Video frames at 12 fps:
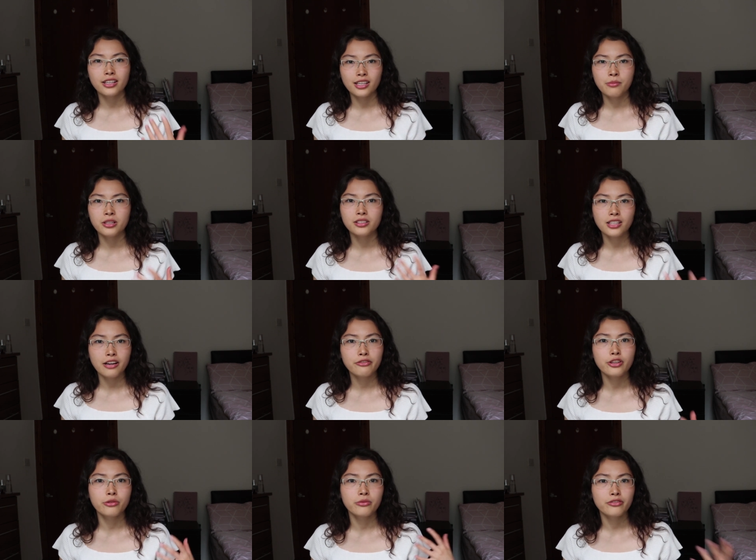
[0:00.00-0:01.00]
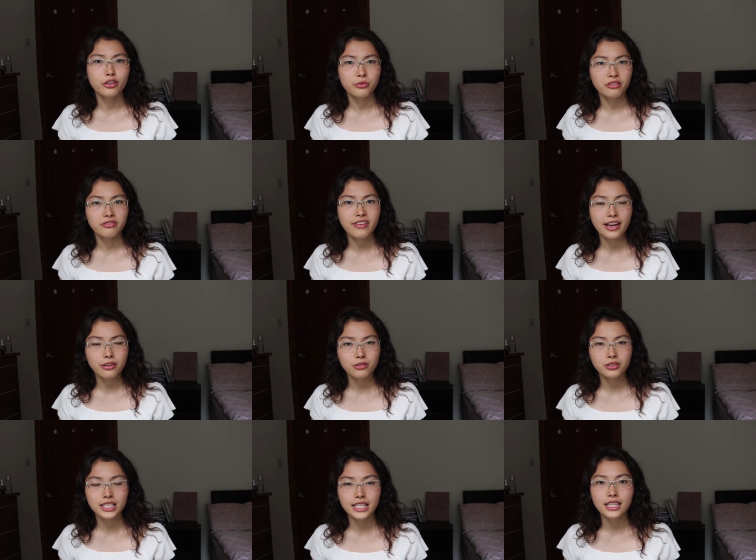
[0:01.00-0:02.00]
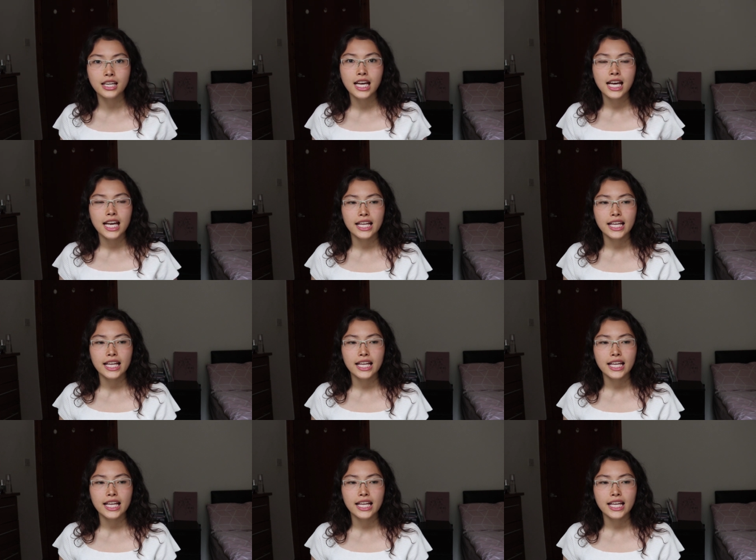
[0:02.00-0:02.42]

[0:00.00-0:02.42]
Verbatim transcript: academic staff from your faculty